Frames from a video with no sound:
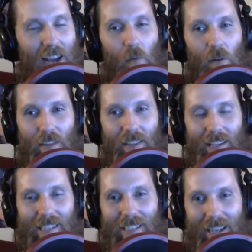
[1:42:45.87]
I want to think
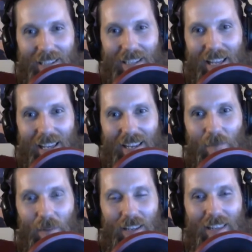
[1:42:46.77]
he's not dead,
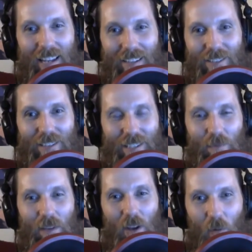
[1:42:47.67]
but that could just
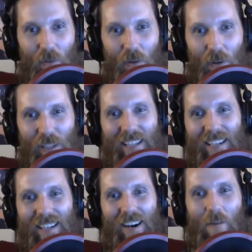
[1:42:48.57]
be hopeful
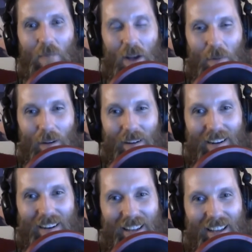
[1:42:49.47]
on my part.
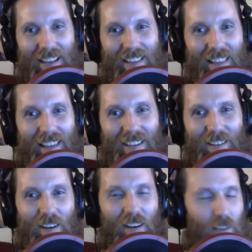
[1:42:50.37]
Like,
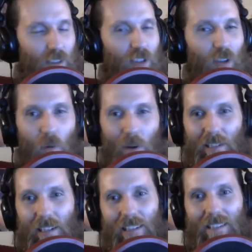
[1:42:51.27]
oh, so well
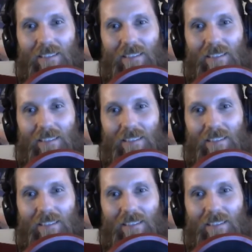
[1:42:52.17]
done.